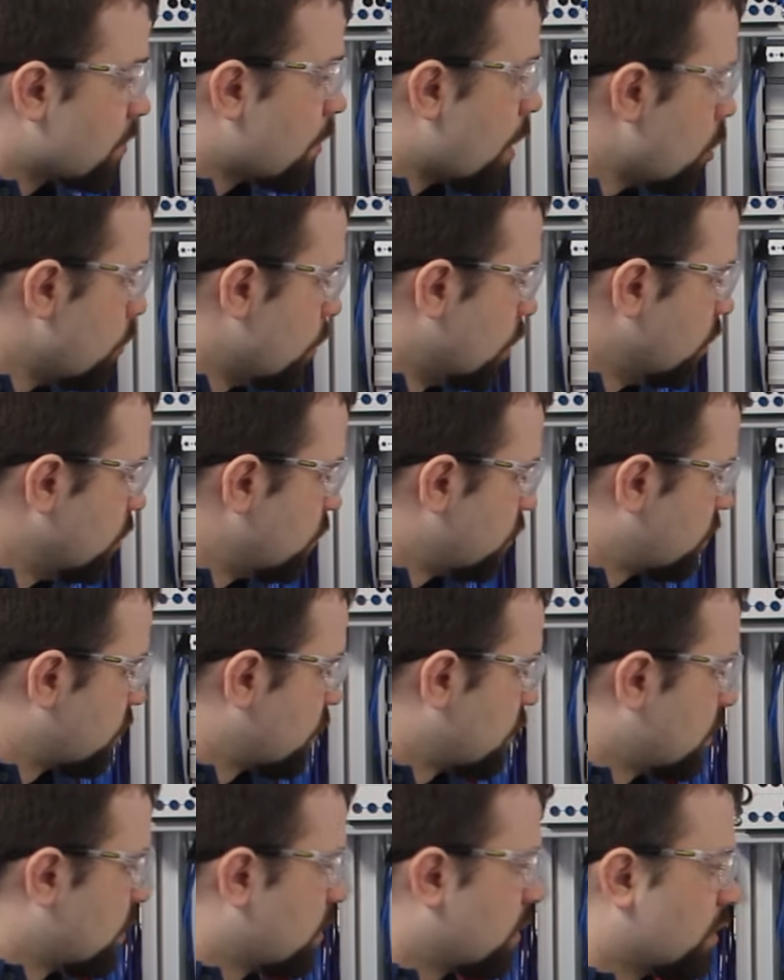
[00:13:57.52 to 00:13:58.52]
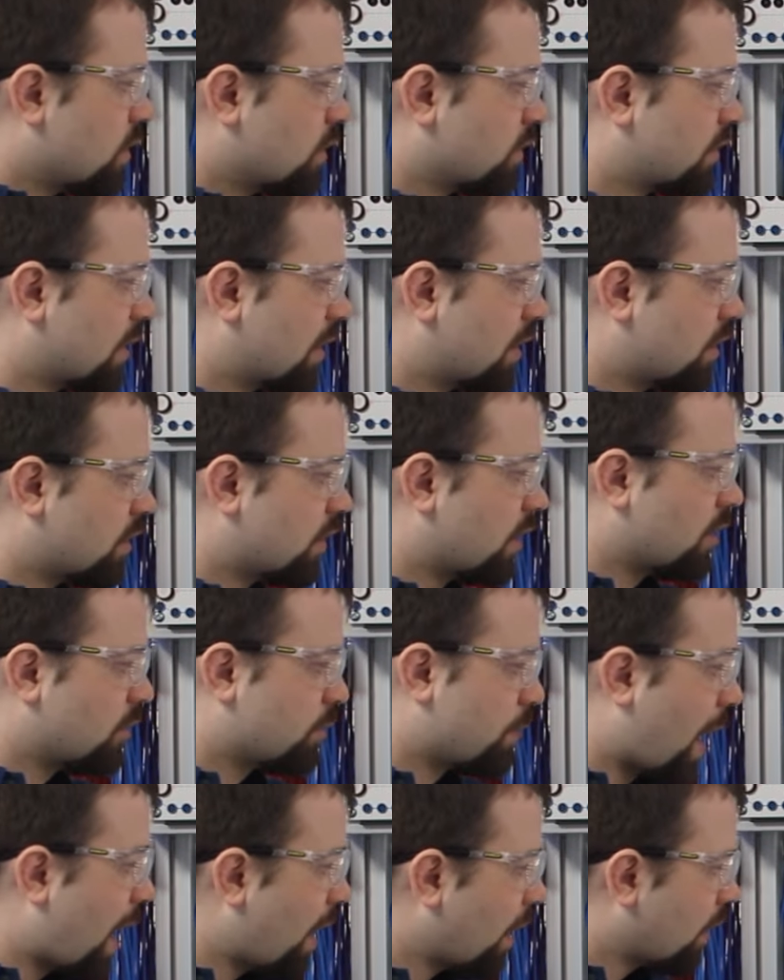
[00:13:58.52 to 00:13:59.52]
the moment, the cylinder is
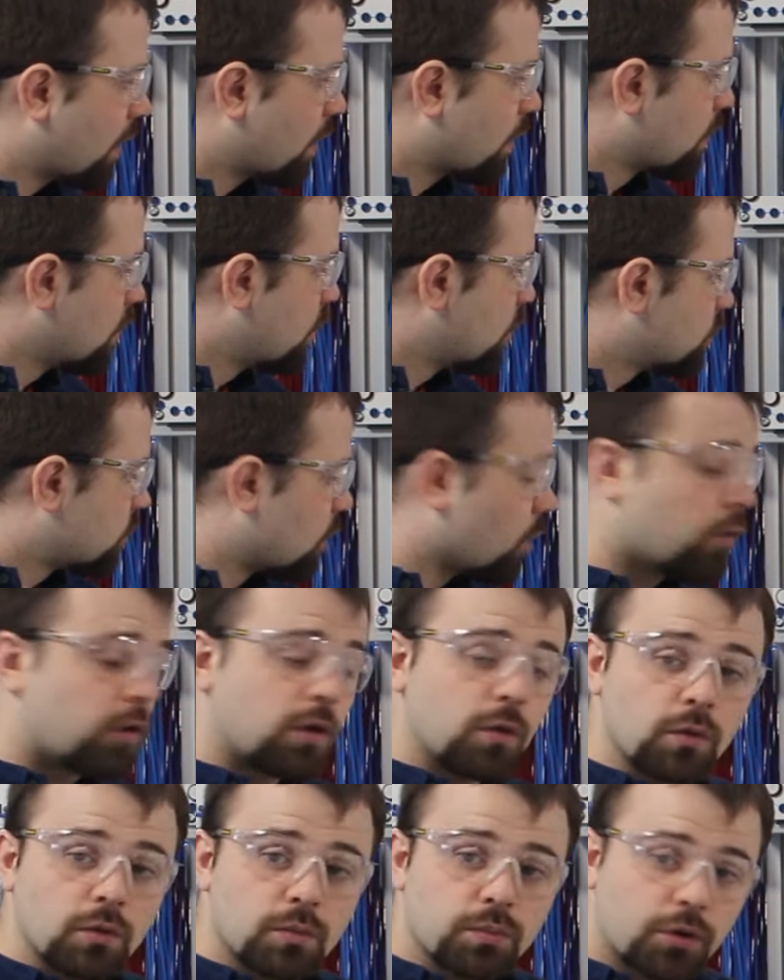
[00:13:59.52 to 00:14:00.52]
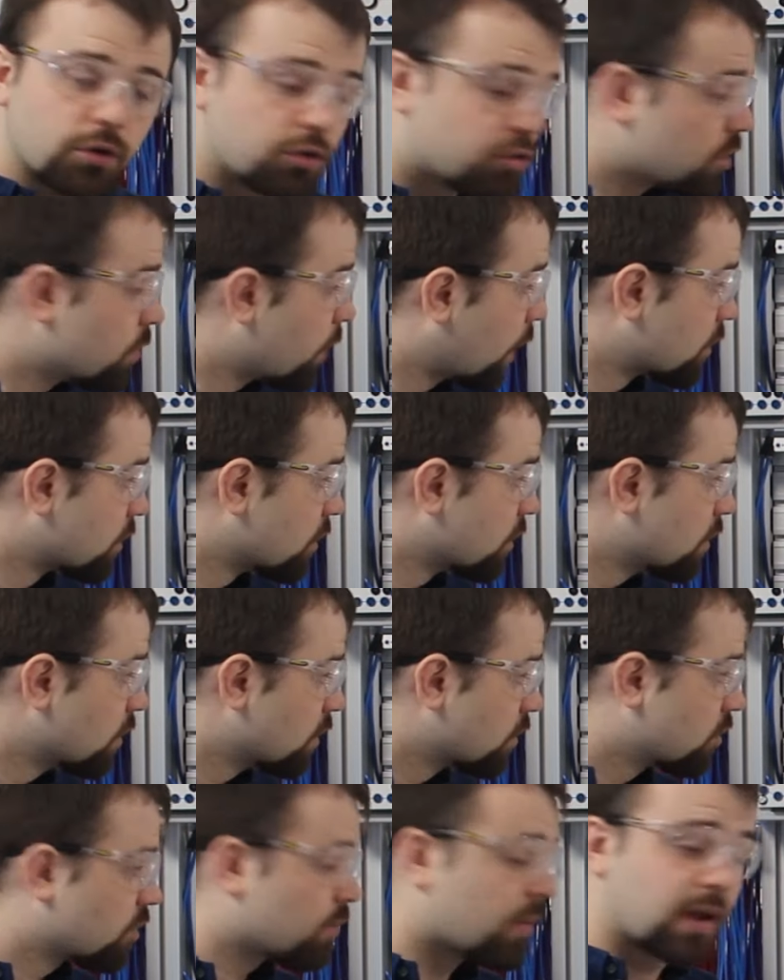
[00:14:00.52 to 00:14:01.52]
back, so you would push the button
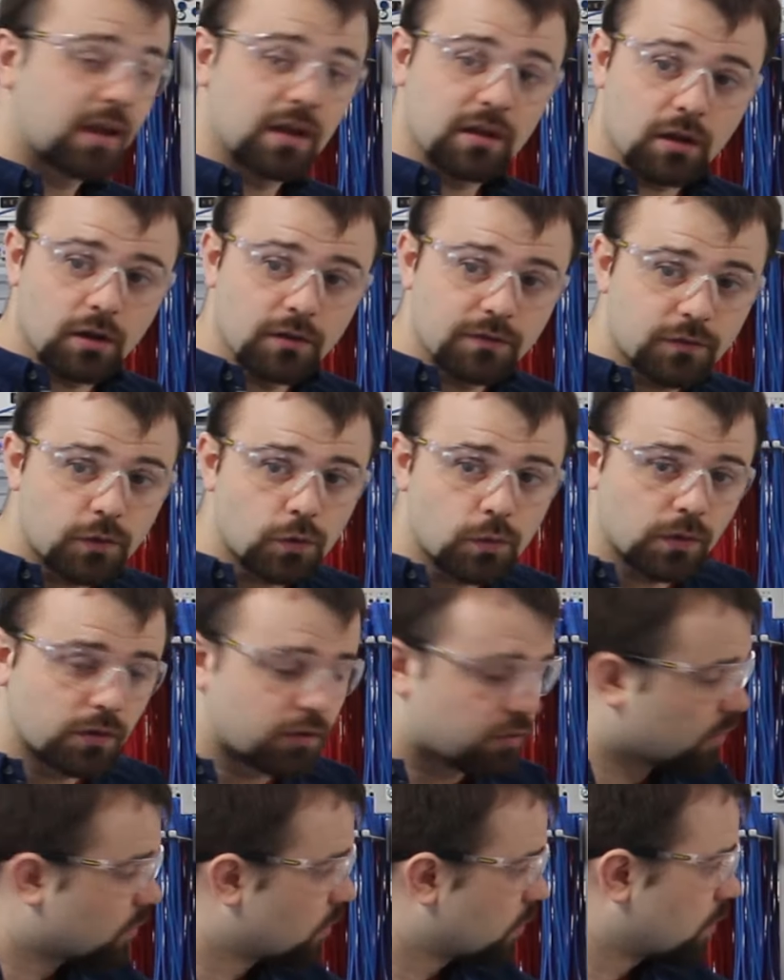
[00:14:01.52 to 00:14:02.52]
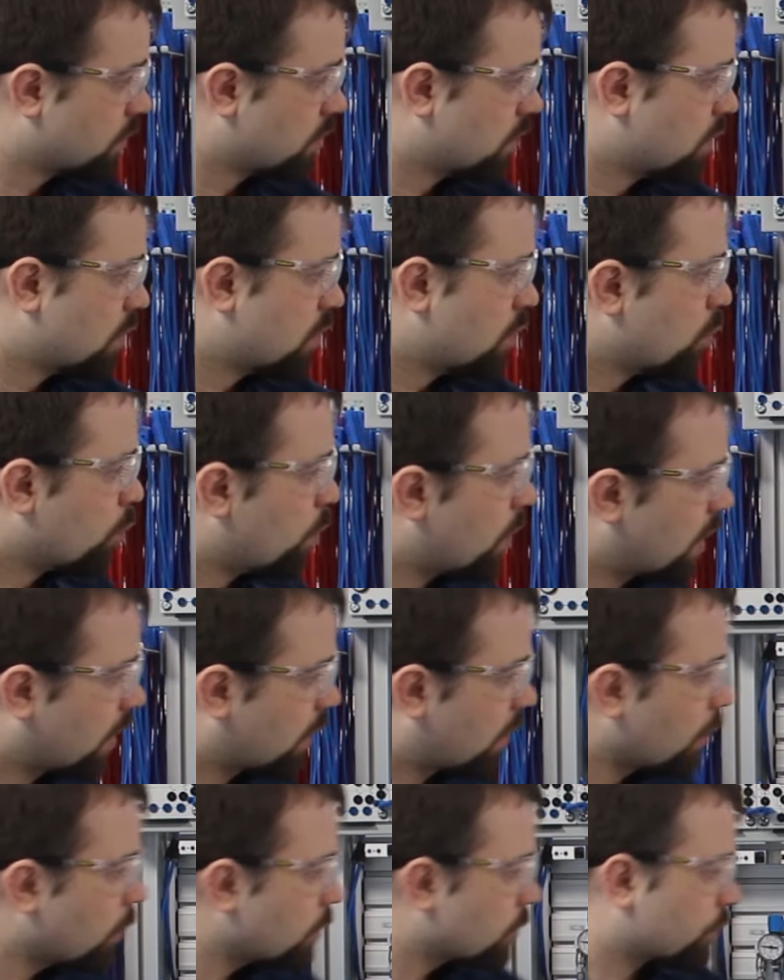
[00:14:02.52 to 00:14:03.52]
to make it go forward. When it
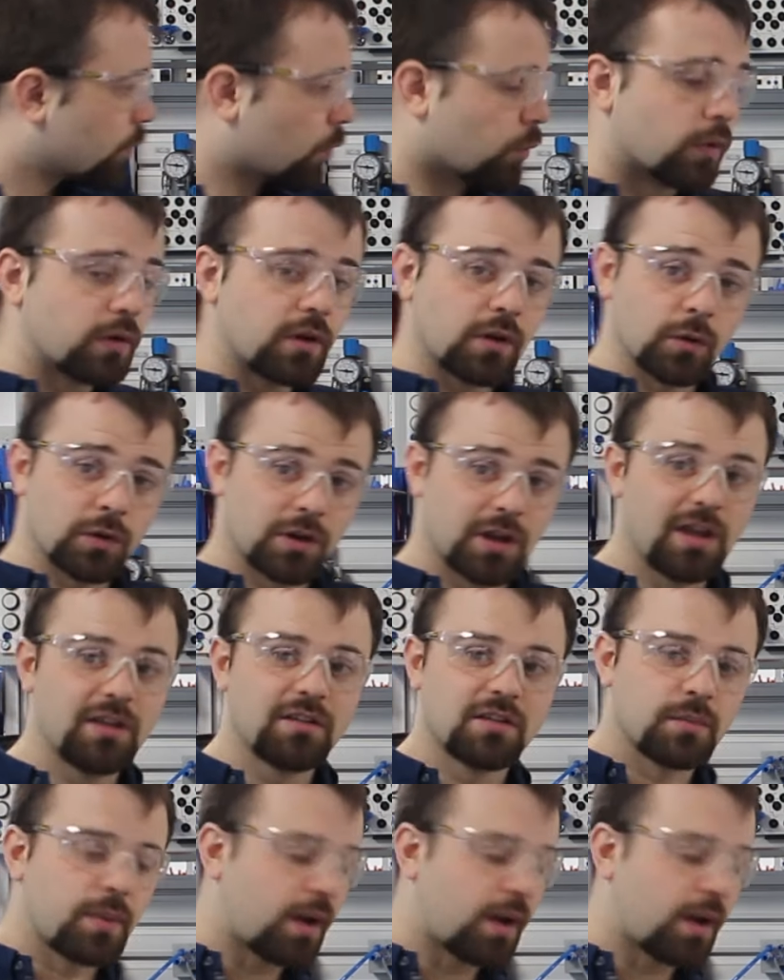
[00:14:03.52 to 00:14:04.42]
goes forward, it would hit a